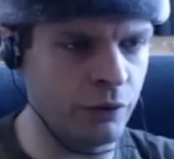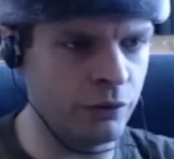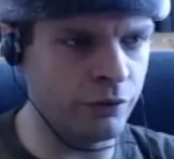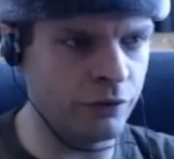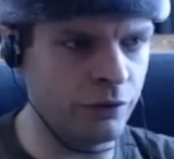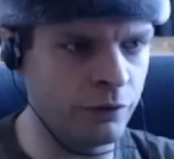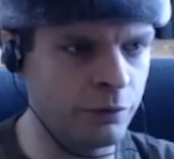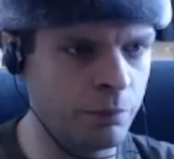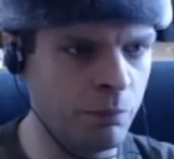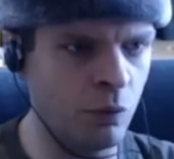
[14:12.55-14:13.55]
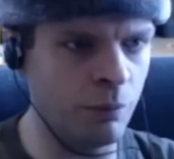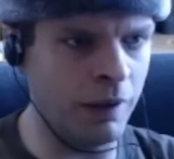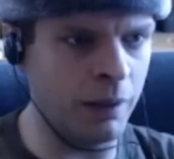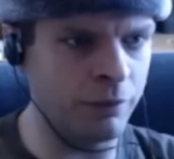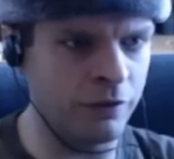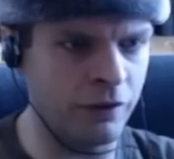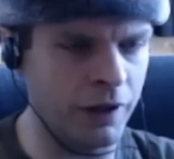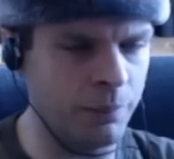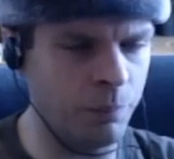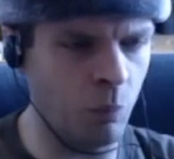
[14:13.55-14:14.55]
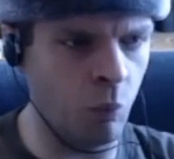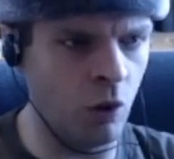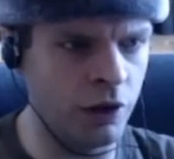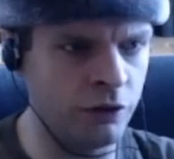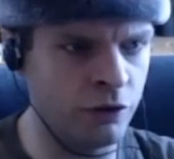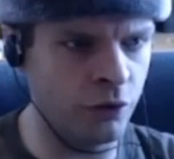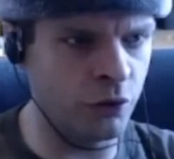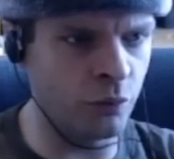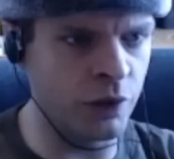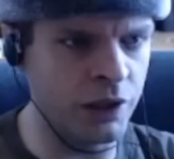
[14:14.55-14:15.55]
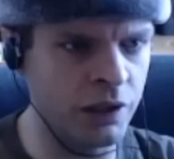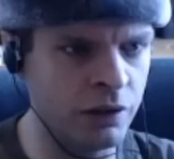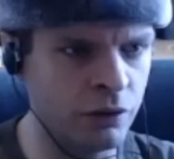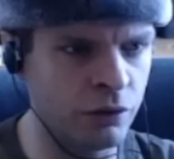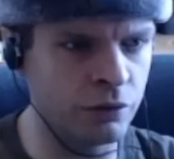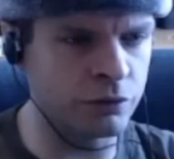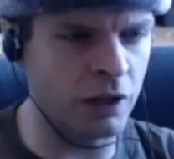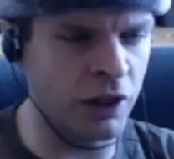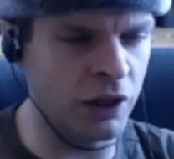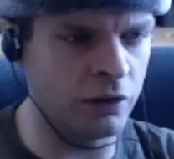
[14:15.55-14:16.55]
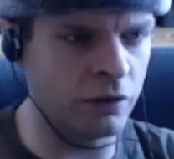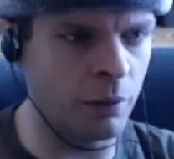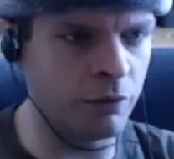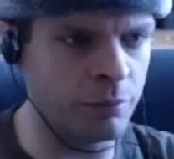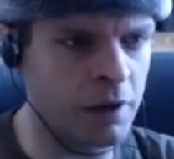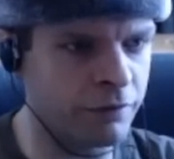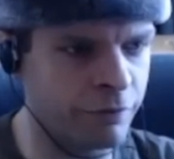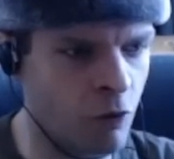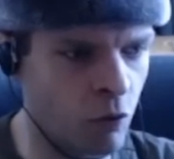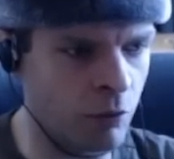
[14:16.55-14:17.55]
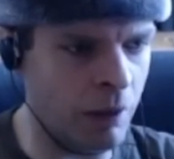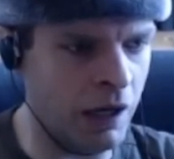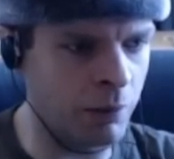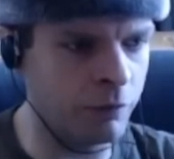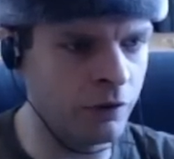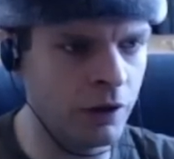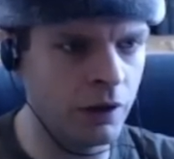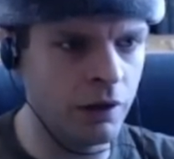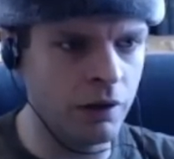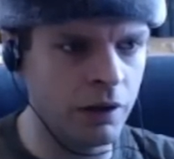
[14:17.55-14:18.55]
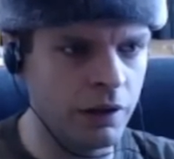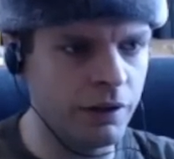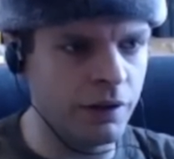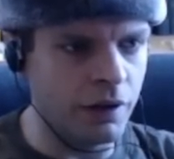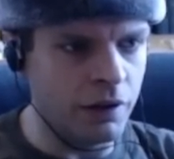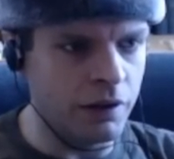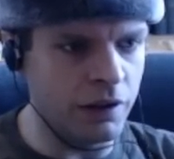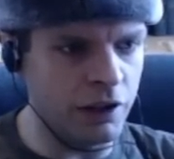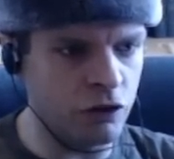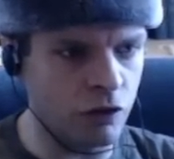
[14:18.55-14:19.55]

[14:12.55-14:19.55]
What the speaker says: There's more mobs. It's like 1 to 3, or I think some of them have 4 mobs in each of